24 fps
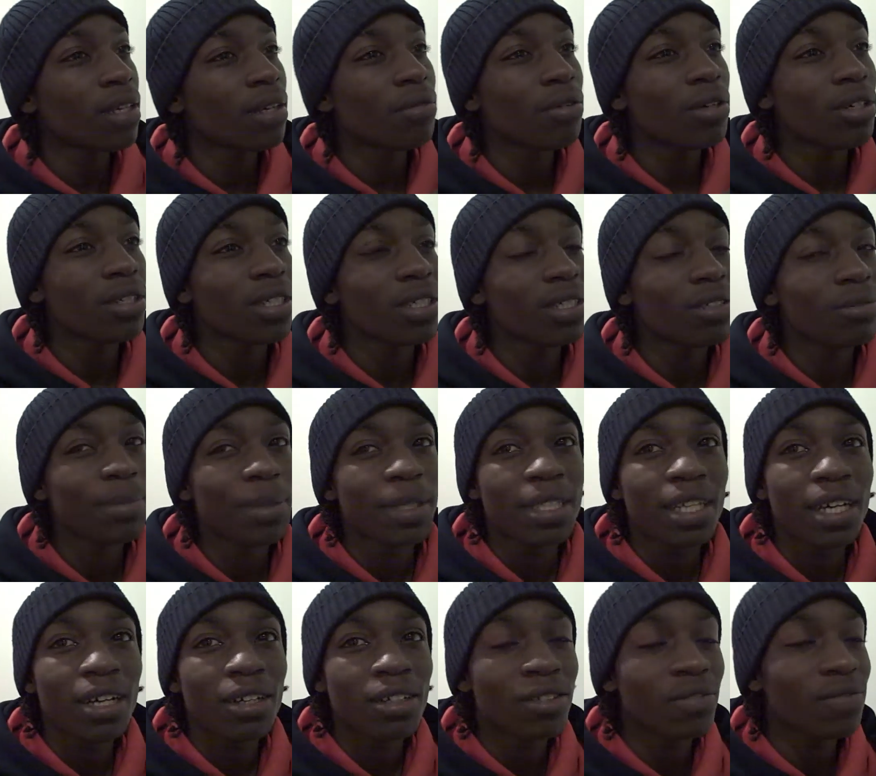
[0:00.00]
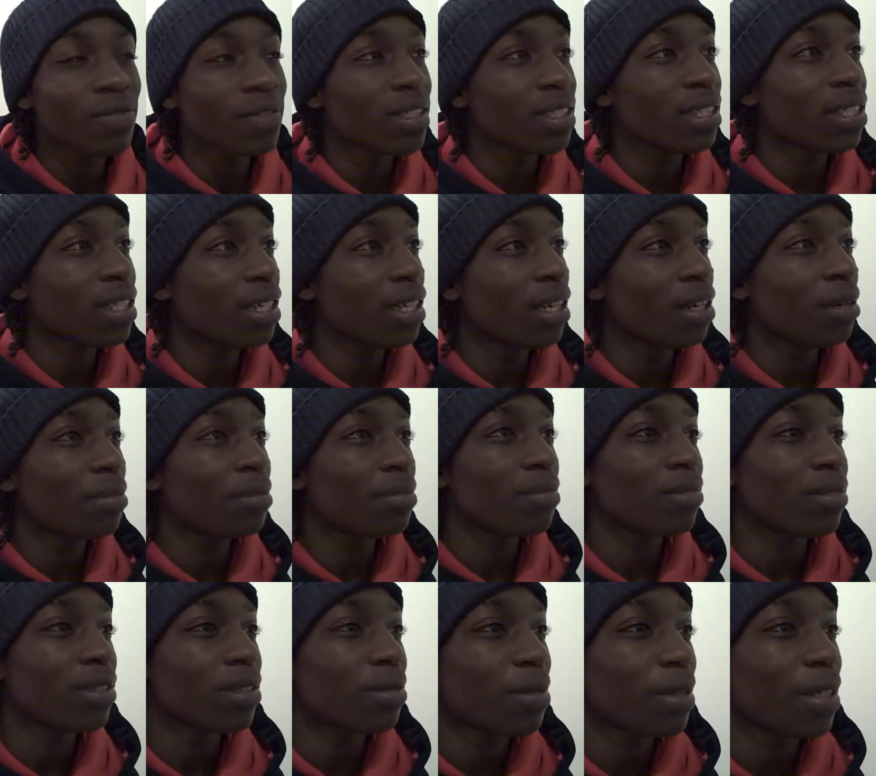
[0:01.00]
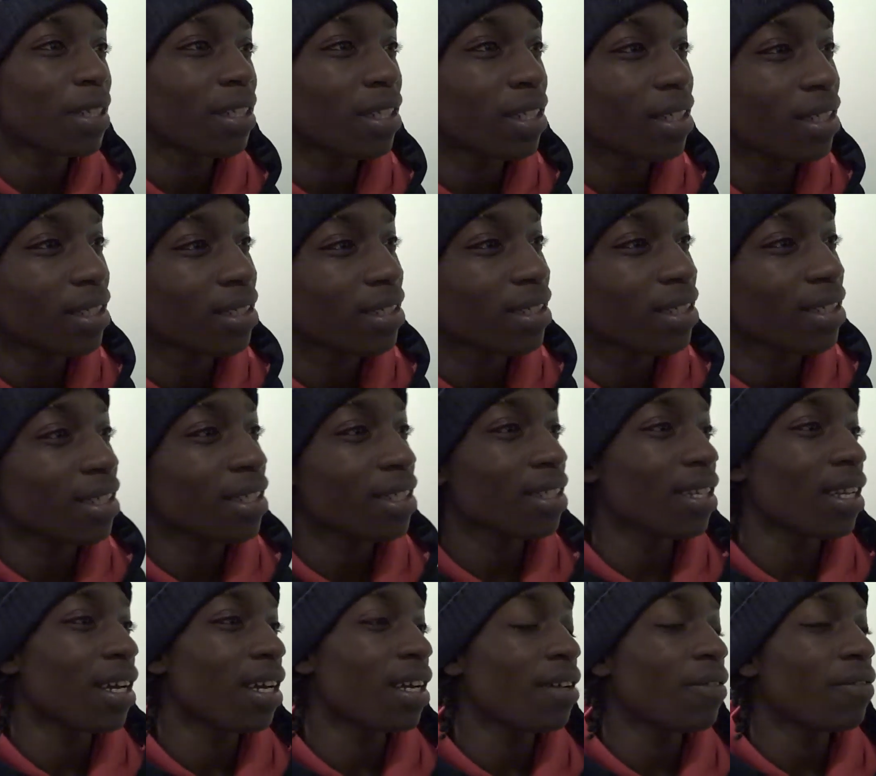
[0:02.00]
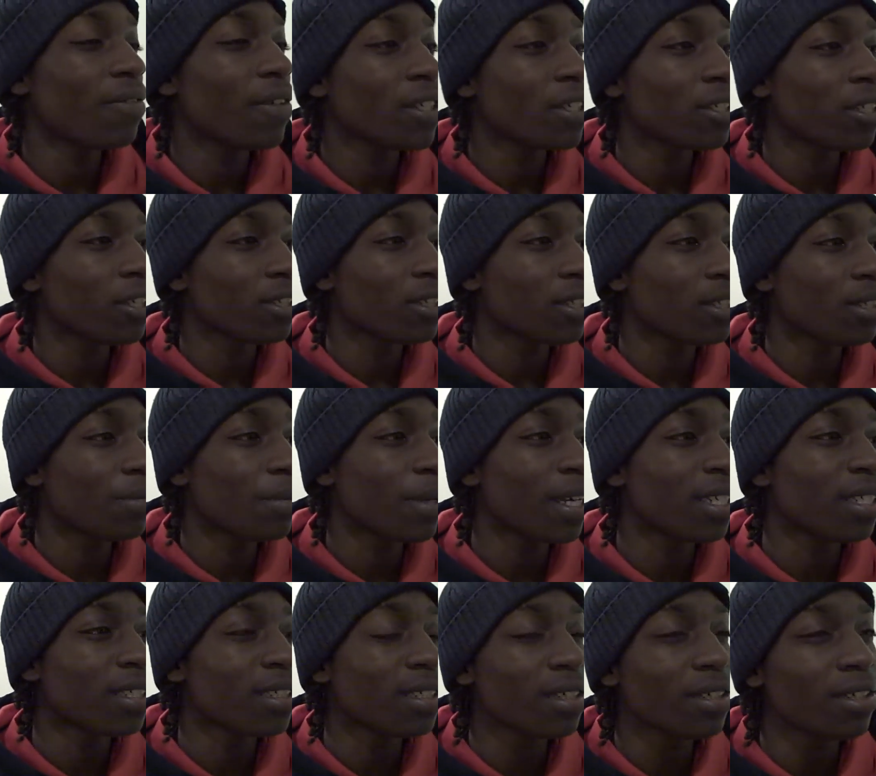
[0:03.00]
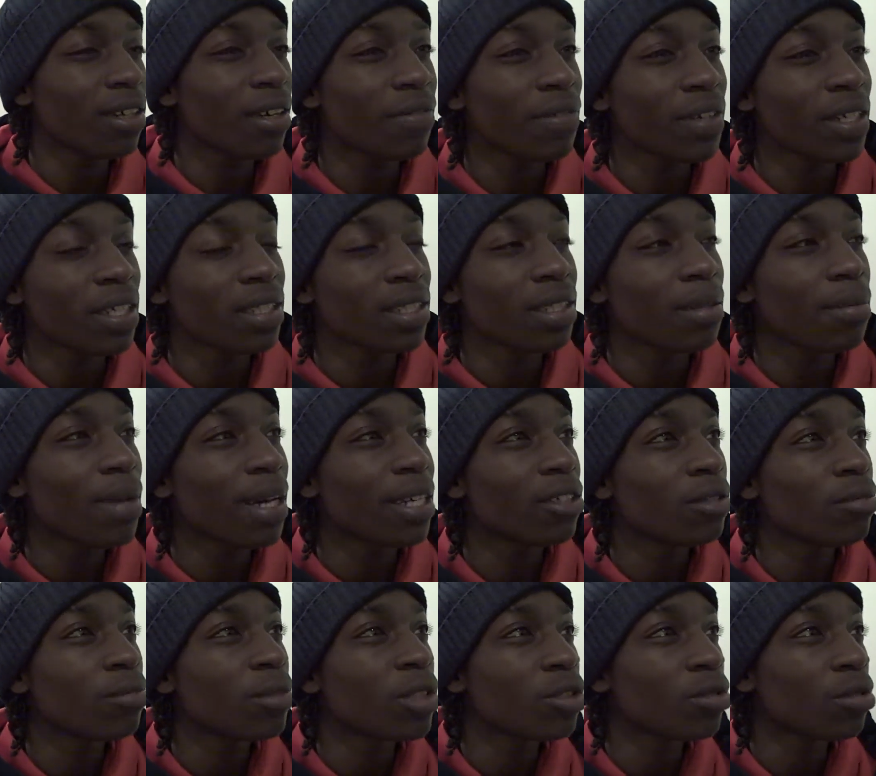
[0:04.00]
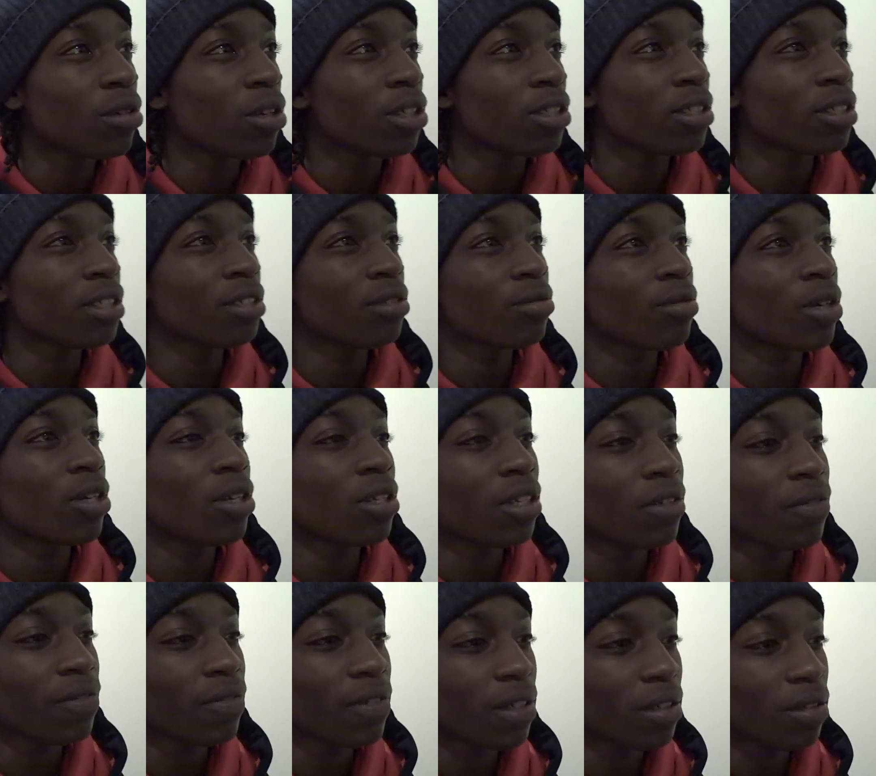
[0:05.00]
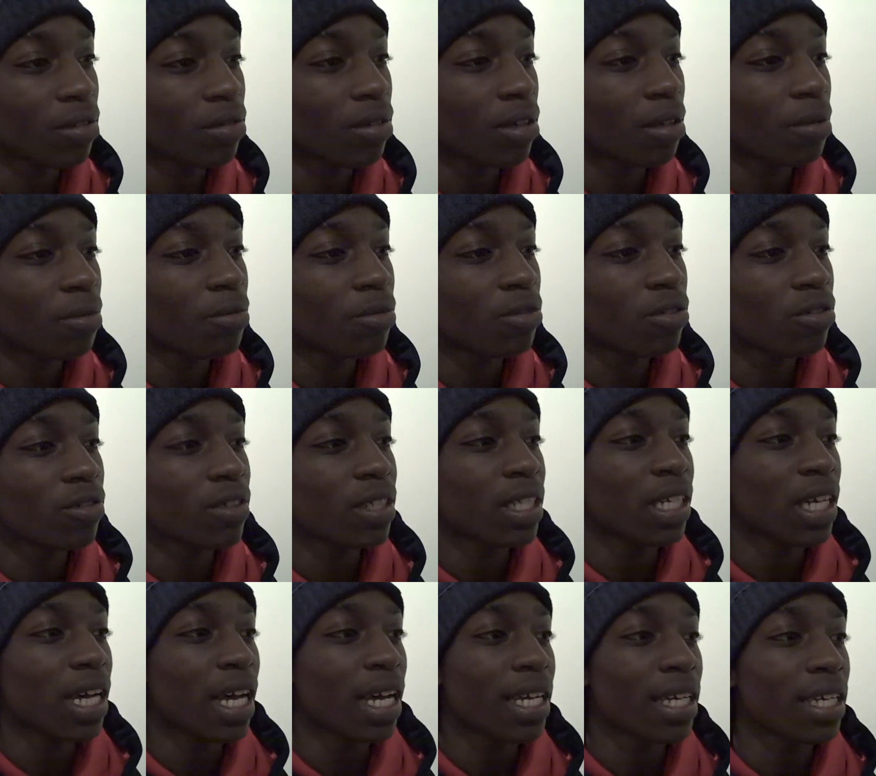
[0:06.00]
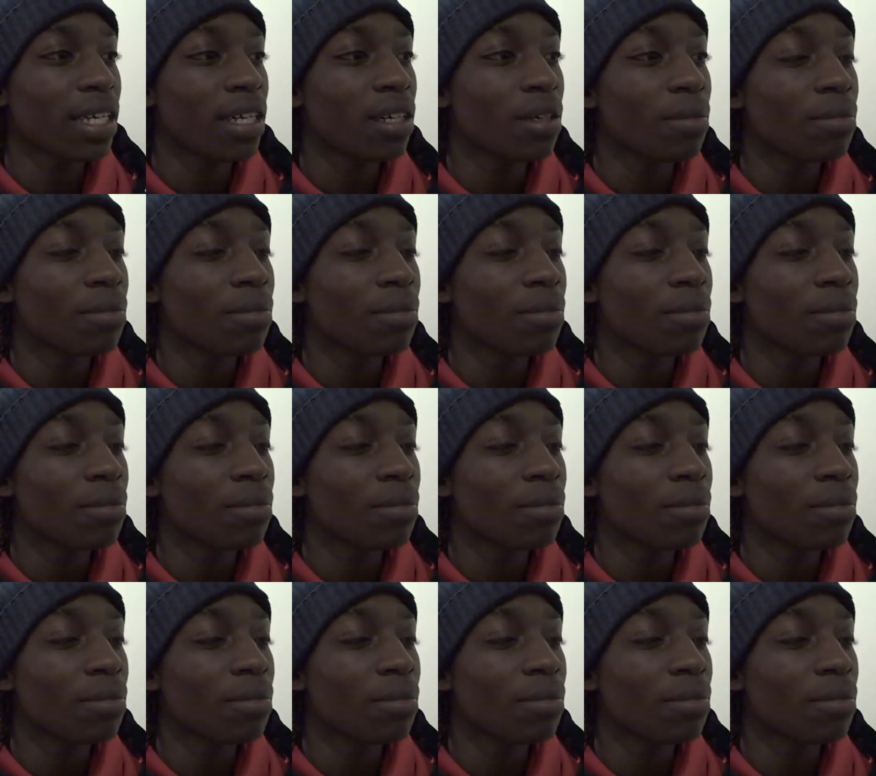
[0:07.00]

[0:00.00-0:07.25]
Yeah, well, they're a bit down. Obviously, um, it's been it's, it's like a first loss in a bit, and it's the, I think it's the manner in which we lost as well. I don't think um, we're really at it.